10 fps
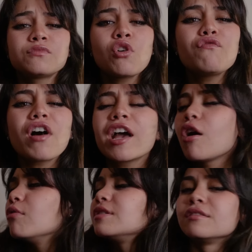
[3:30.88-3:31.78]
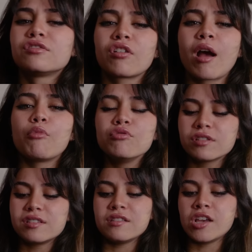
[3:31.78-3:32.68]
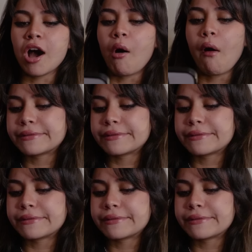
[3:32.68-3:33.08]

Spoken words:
Who owns Instagram? Who's the CEO?